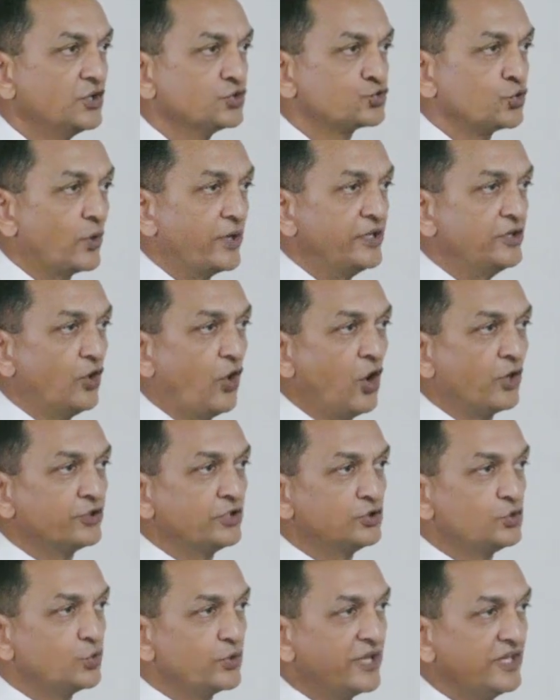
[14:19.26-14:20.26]
So in
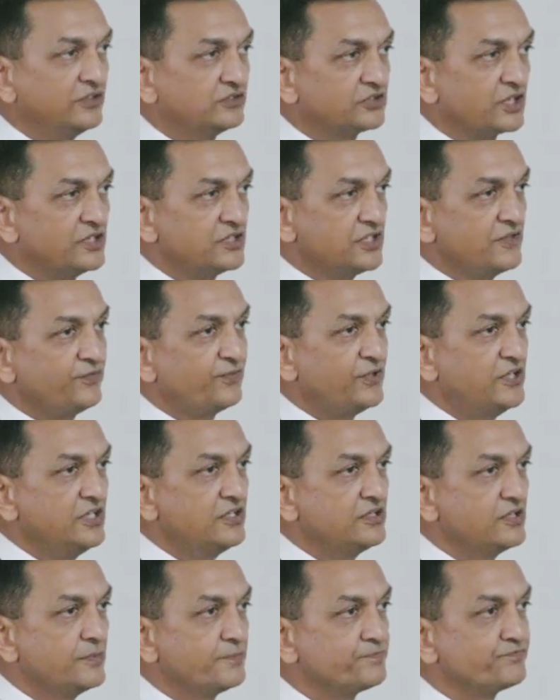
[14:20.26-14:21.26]
order to gain 30
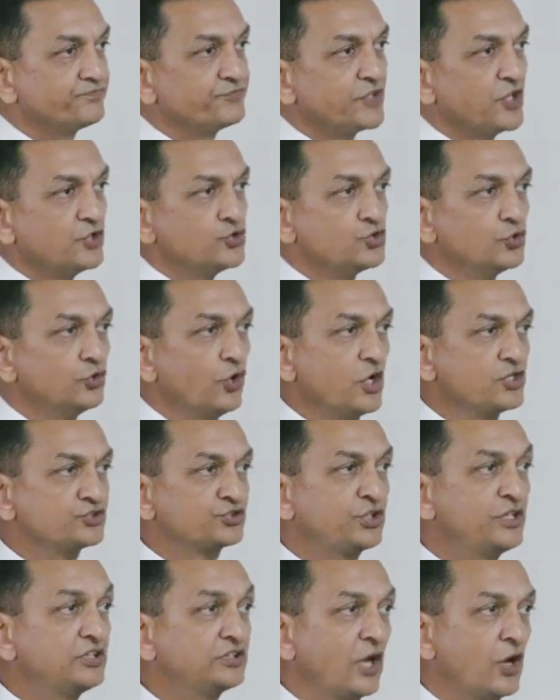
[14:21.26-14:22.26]
feet, you
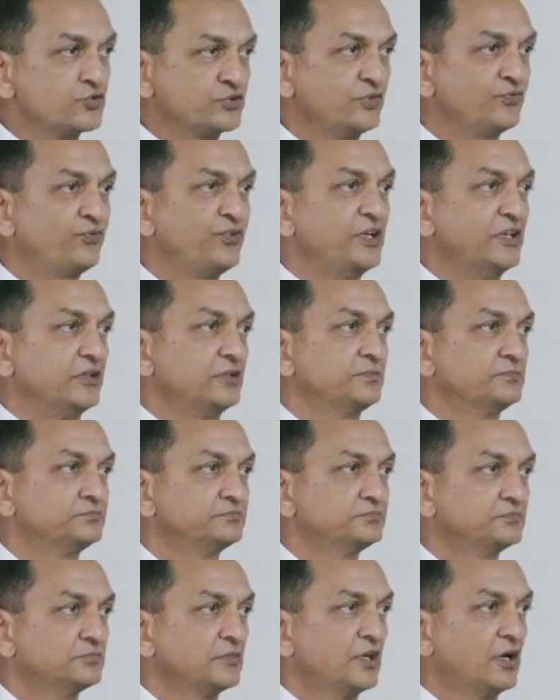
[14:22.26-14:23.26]
lost 3,000
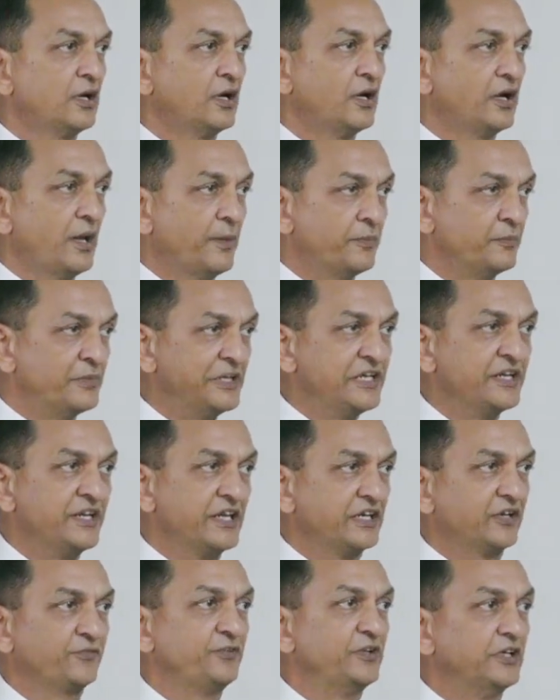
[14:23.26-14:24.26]
feet, a
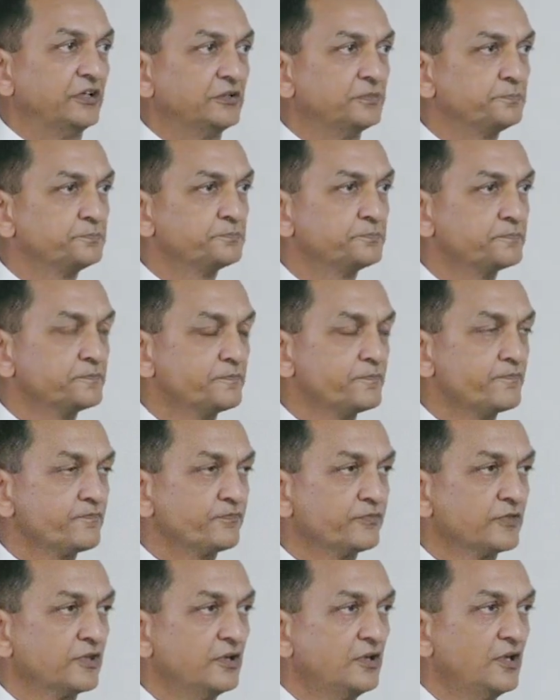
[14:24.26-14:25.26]
million acre feet.
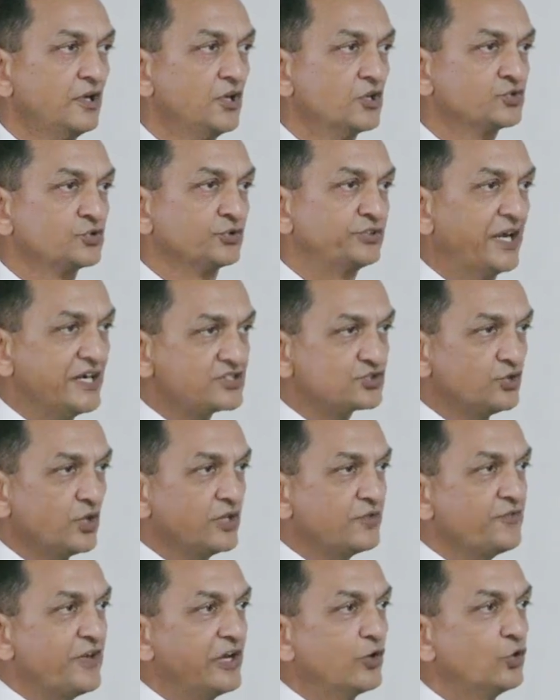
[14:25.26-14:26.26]
So that's
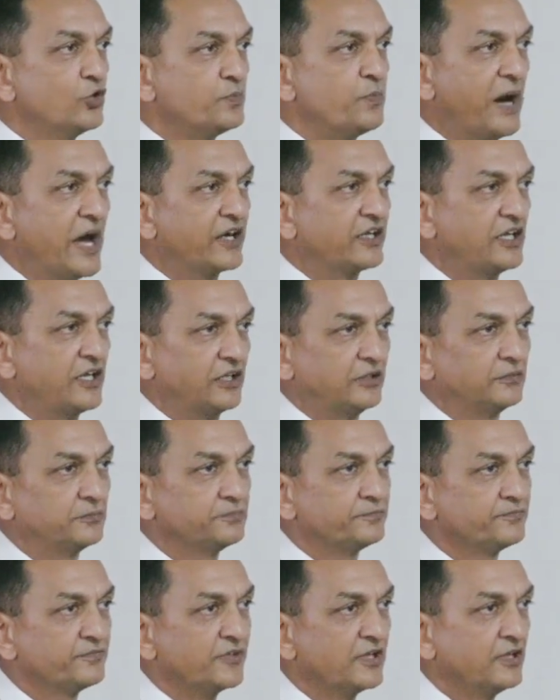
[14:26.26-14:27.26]
not a very good
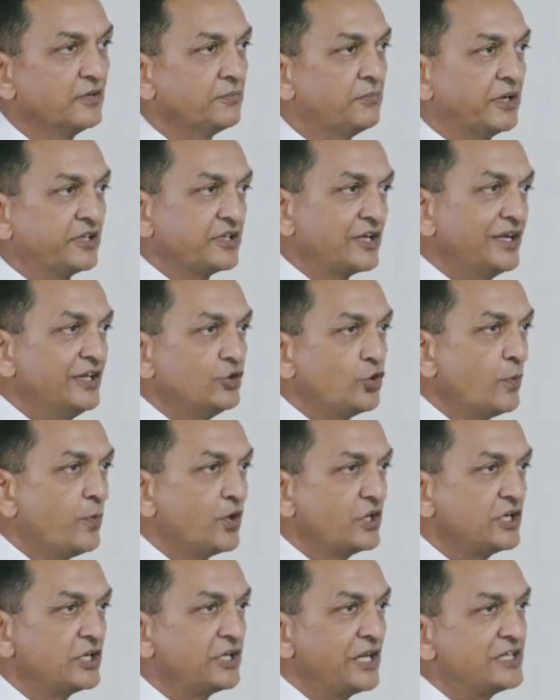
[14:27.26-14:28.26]
bargain. But again,
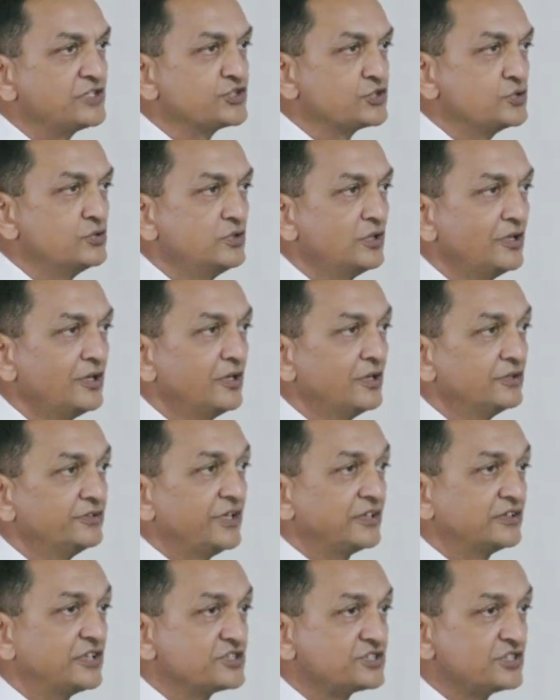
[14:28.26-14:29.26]
nobody tells you
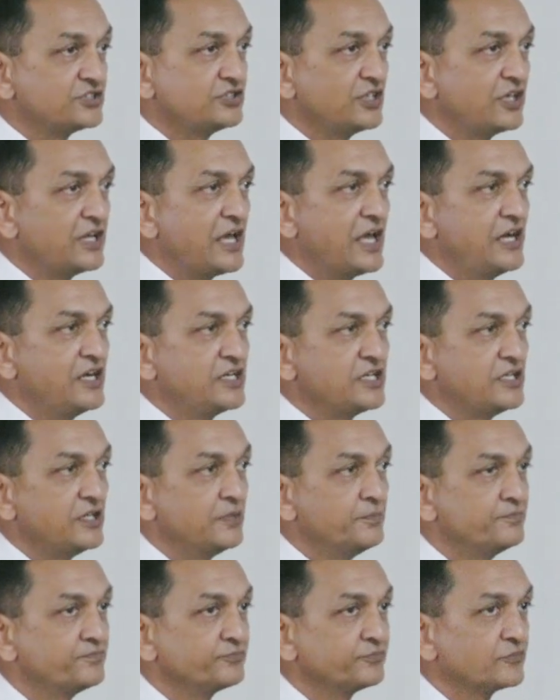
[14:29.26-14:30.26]
that this is the
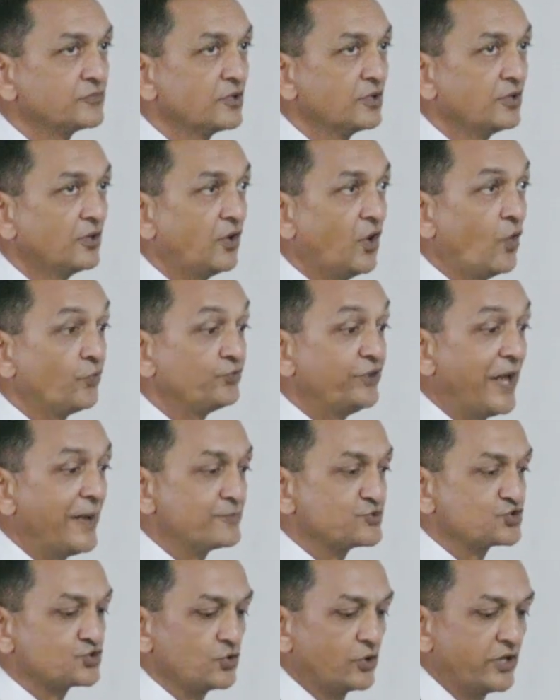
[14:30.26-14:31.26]
reality of
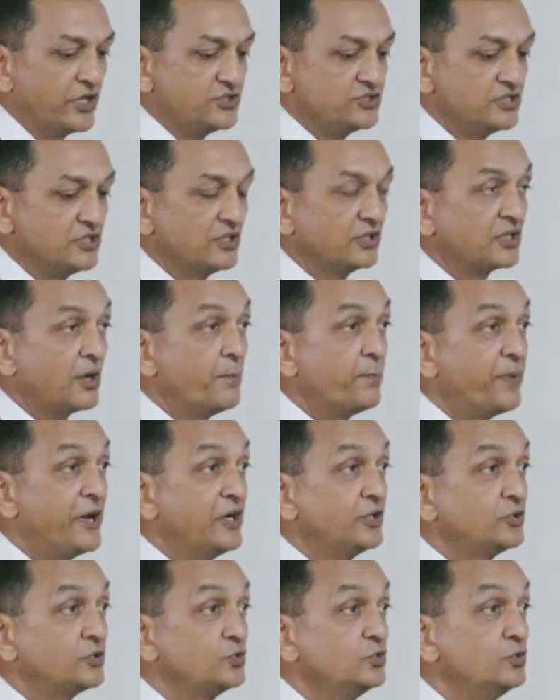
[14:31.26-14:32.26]
dam storage
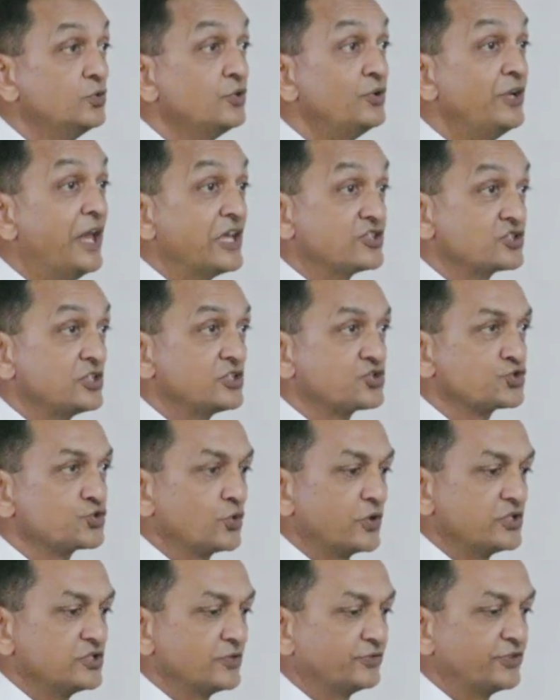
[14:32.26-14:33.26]
compared to natural
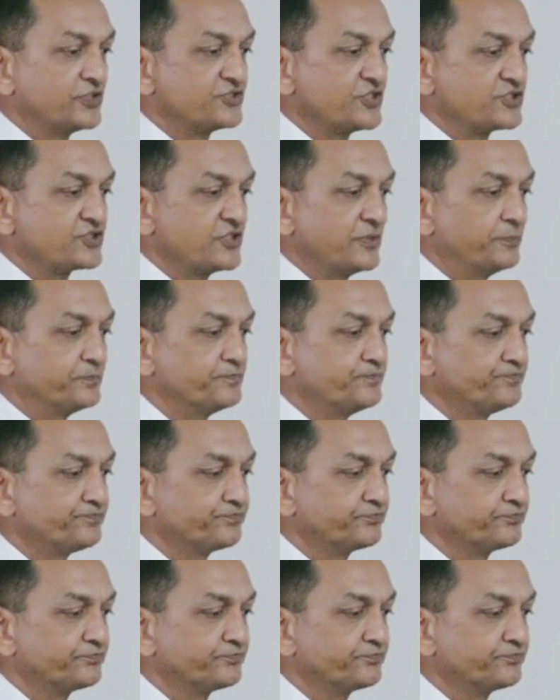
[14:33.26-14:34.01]
storage of the system.